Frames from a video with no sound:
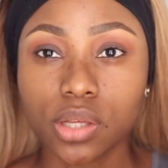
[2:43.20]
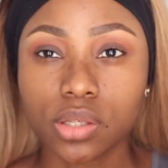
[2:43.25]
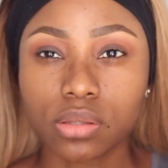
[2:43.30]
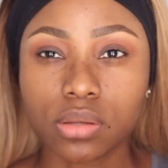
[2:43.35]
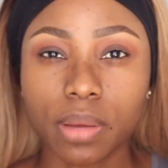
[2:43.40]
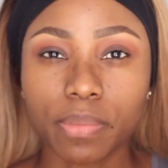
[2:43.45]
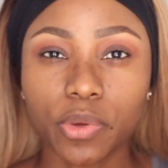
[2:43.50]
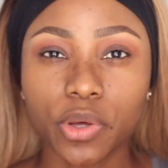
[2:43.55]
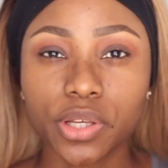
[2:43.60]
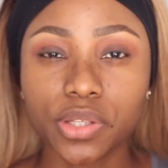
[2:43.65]
So
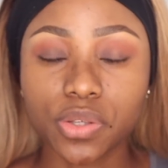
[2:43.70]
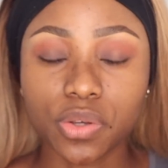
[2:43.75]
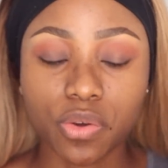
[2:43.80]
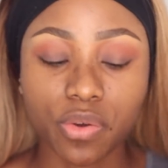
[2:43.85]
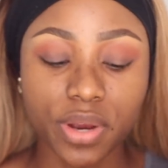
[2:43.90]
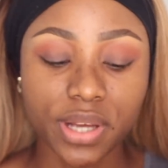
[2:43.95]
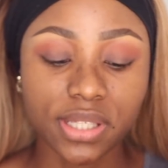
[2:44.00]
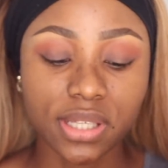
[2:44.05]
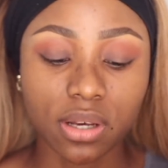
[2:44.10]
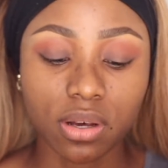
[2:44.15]
I'm going to
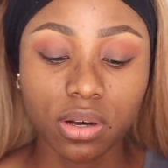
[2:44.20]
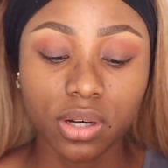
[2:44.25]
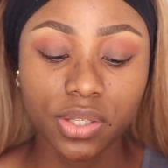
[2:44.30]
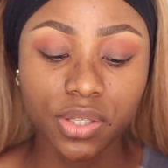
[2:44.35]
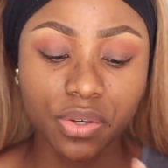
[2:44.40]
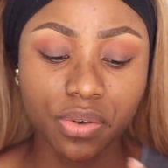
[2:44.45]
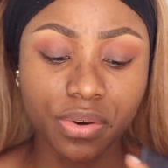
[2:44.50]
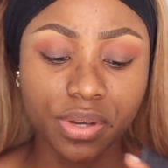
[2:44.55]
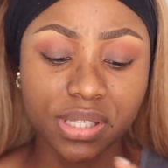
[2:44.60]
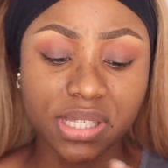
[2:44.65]
create a cut
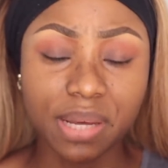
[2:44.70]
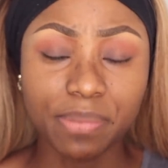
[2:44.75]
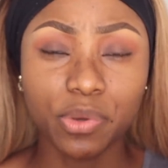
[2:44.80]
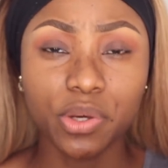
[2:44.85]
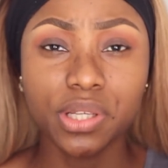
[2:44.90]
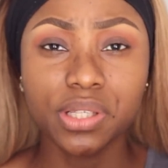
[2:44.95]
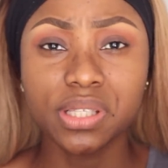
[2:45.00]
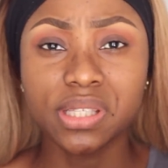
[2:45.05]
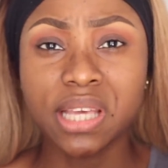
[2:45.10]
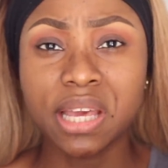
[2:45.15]
crease. I'm
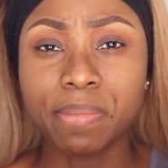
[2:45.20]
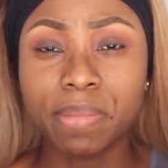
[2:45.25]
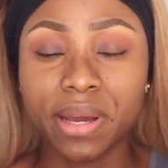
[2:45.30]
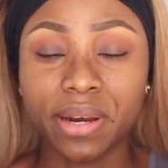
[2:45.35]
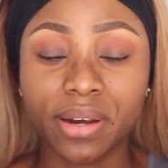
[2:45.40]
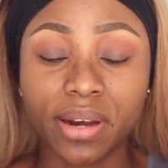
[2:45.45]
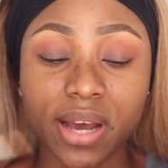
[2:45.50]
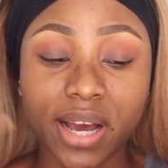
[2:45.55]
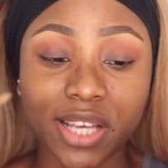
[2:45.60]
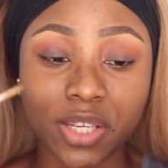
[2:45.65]
going to take my
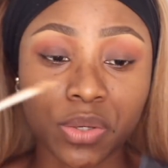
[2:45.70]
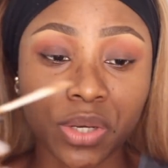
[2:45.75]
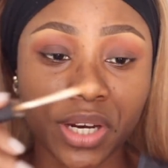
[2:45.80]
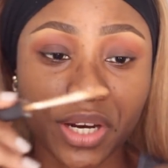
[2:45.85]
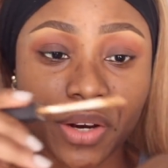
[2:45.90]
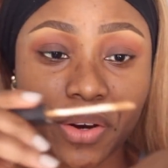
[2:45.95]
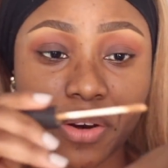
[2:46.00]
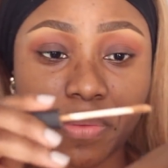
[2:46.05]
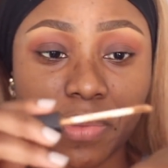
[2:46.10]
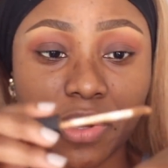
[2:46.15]
Nars
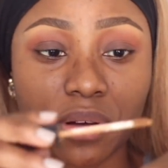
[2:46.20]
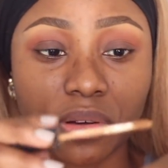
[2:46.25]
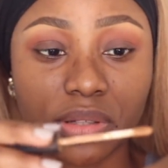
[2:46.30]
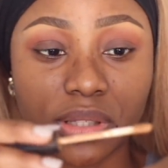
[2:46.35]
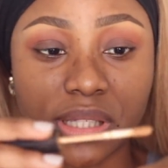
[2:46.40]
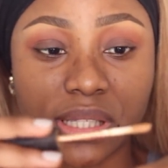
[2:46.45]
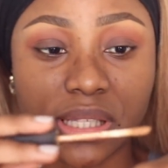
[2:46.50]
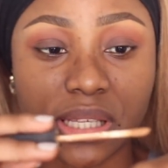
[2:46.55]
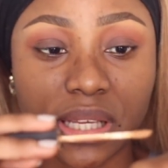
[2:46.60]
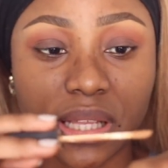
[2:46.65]
Radiant Creamy
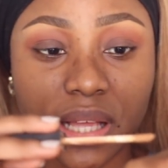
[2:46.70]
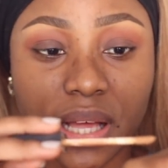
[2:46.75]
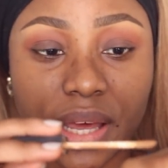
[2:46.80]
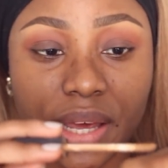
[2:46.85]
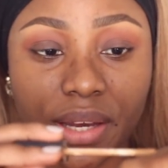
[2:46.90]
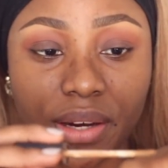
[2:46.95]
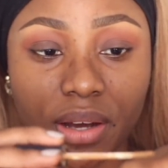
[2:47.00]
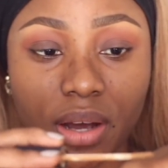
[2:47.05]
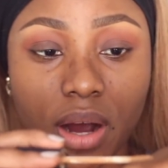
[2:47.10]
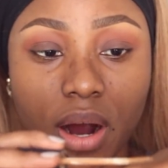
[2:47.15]
Concealer
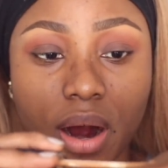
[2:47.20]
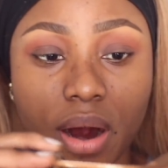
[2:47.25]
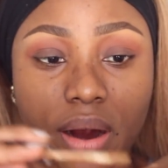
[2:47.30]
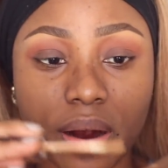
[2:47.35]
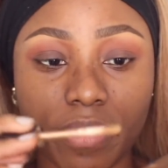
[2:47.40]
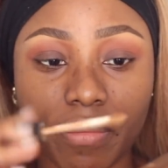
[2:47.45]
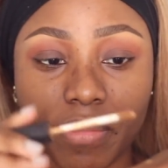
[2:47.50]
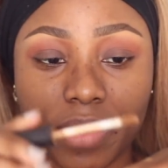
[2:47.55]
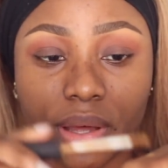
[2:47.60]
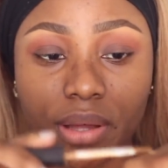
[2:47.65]
in
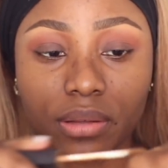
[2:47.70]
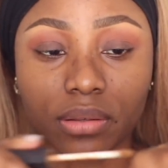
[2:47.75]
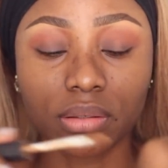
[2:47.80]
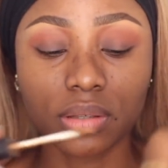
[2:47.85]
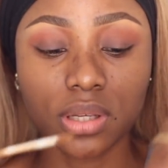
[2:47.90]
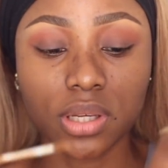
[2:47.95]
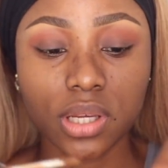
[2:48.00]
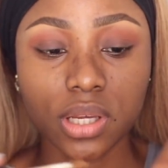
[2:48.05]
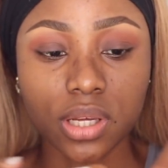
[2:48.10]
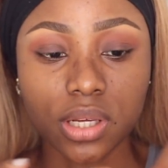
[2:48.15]
Caramel,
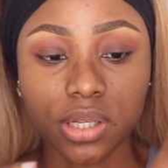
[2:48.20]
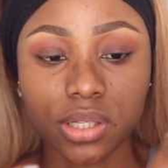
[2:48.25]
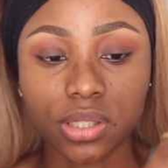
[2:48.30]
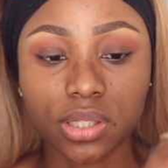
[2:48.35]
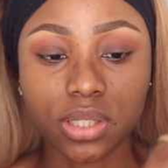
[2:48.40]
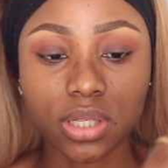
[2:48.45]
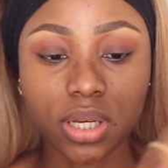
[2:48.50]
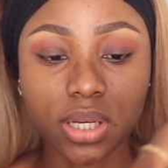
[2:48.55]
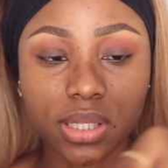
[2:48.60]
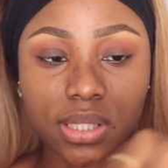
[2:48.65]

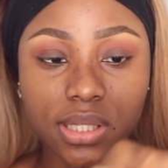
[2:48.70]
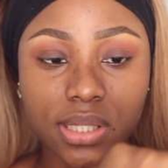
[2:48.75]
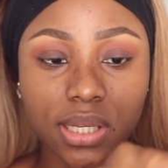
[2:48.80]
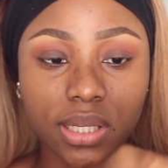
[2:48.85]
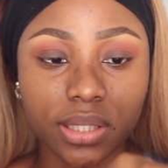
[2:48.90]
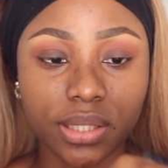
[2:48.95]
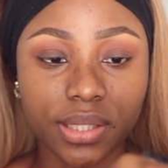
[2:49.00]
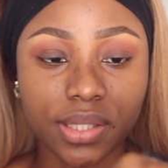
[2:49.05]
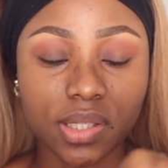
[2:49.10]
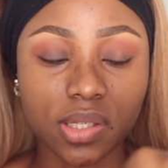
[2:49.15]
just a
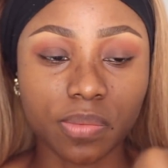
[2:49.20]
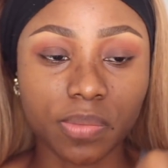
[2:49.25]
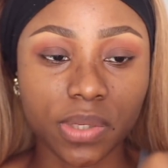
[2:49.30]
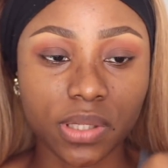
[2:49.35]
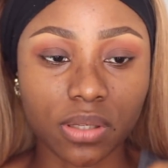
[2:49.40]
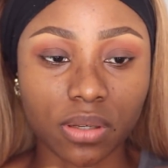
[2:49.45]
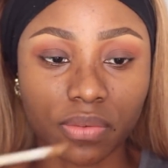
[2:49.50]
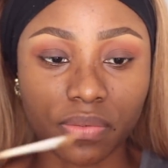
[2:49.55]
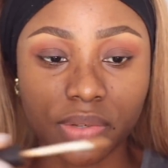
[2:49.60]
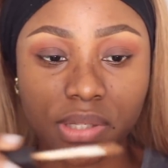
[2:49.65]
little
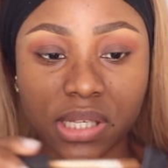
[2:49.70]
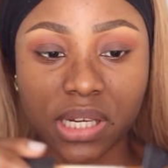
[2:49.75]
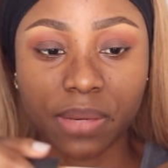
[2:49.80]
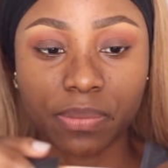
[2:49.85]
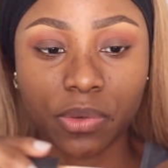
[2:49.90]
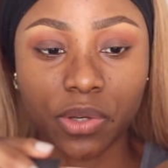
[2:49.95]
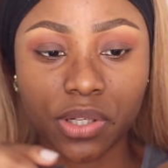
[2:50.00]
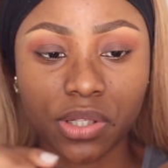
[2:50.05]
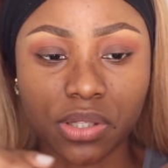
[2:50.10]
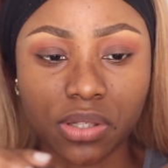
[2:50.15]
bit of it, and I'm
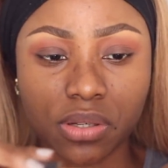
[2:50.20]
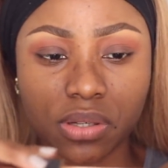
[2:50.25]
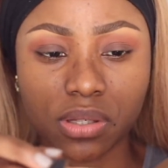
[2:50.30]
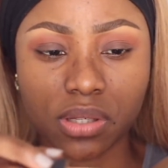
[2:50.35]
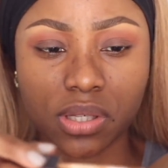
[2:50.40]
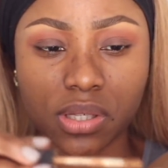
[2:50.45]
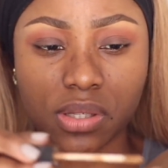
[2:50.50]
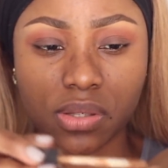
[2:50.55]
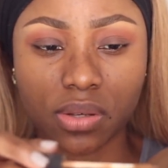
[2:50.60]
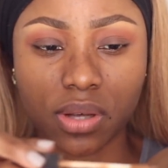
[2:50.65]
going to use
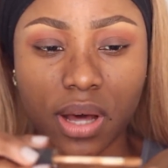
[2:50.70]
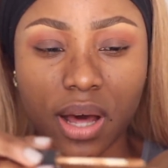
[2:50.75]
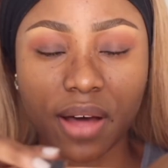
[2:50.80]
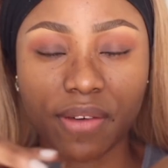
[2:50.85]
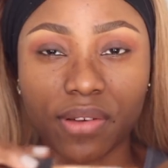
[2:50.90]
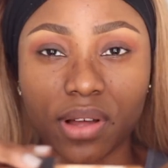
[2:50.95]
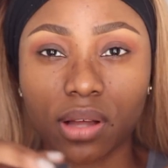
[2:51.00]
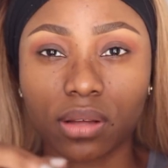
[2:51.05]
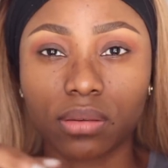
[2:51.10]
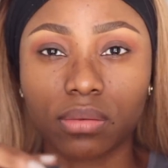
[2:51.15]
this to
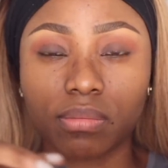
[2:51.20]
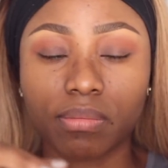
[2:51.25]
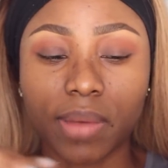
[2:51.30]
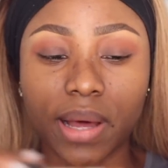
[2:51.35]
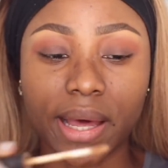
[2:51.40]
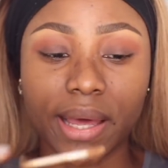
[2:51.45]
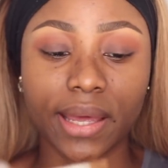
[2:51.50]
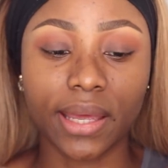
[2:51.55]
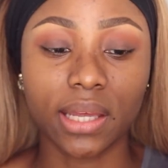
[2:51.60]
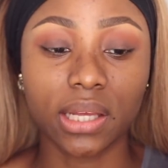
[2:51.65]
carve out
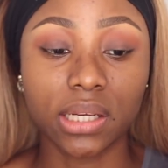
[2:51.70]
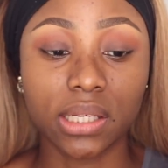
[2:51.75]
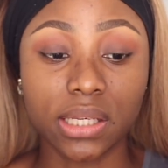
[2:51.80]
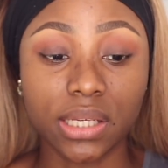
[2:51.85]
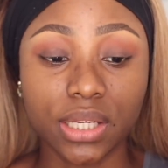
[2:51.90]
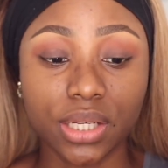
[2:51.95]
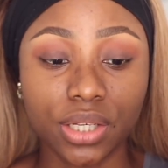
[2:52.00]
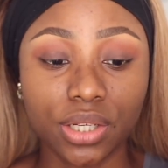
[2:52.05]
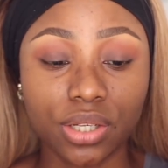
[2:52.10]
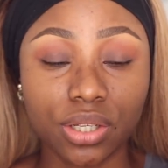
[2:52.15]
my
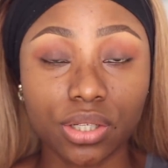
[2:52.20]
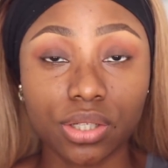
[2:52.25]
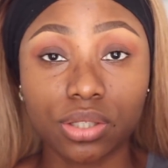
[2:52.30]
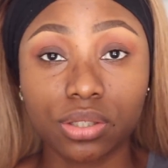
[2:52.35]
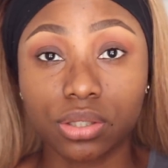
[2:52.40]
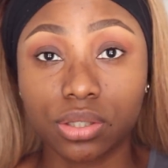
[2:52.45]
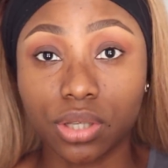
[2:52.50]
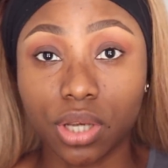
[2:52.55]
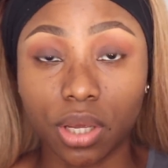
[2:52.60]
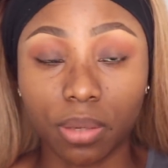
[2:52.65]
lid
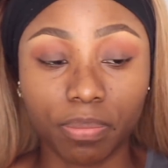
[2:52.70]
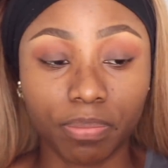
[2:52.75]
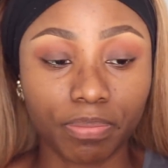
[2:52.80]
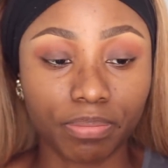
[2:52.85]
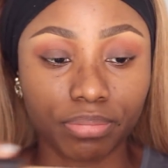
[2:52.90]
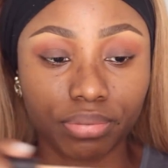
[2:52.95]
shape.